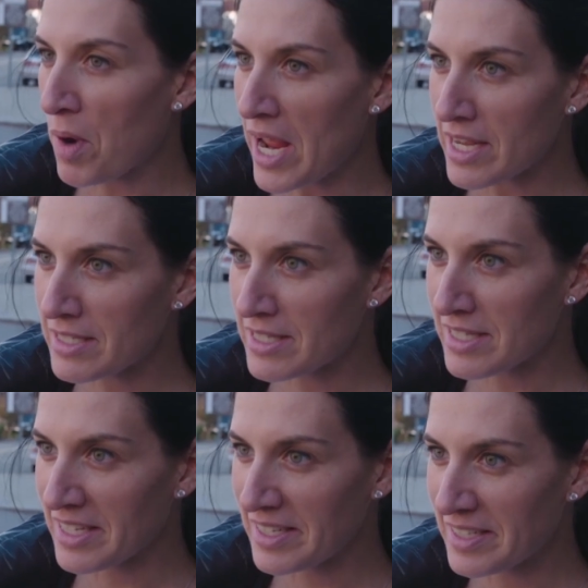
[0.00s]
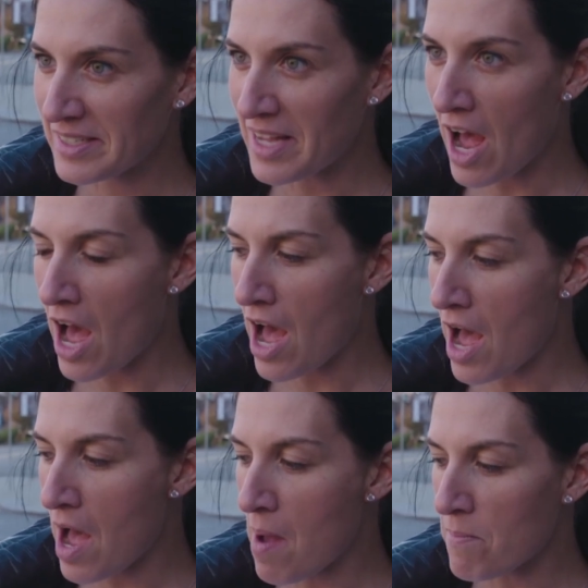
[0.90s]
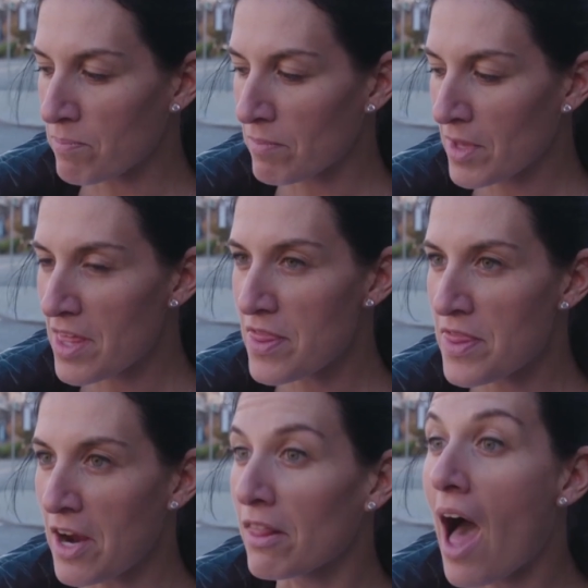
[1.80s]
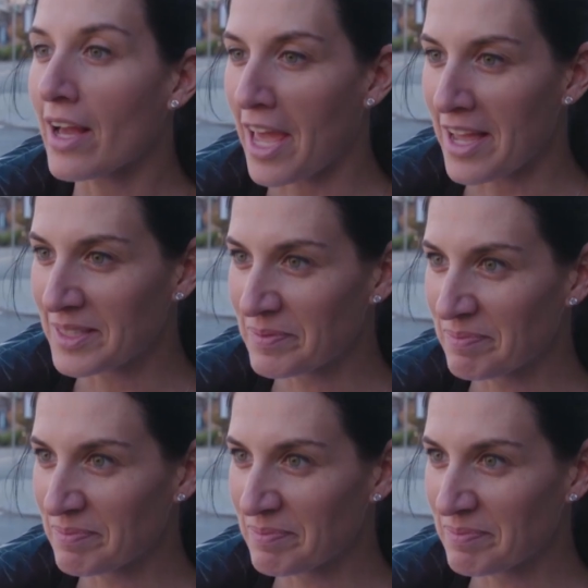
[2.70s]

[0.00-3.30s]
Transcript: brakes, um, they're locking.